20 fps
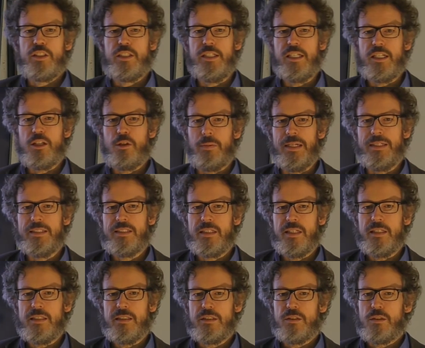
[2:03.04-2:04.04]

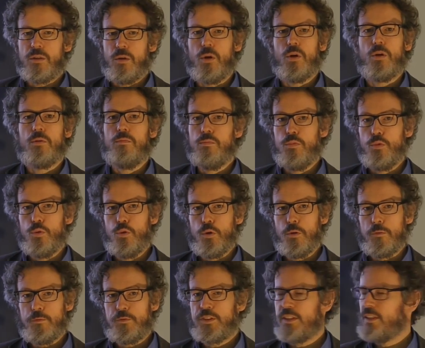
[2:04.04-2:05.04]
sequences or
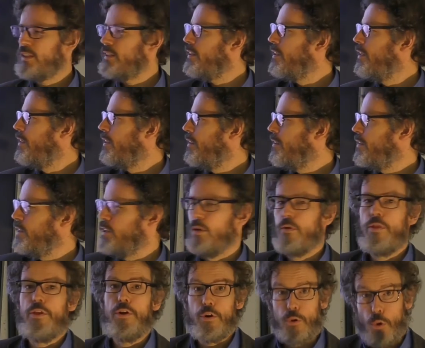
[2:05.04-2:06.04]
moves,
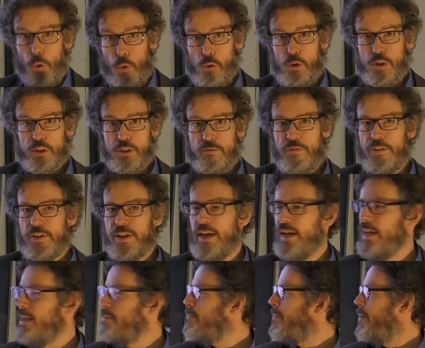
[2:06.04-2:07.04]
so the rules of the
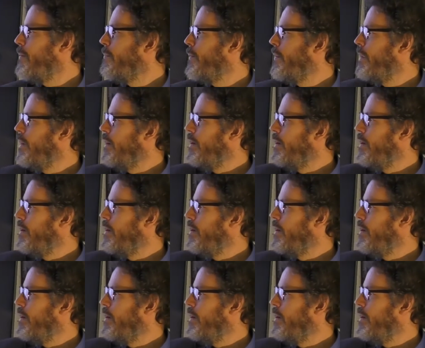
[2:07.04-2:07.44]
game.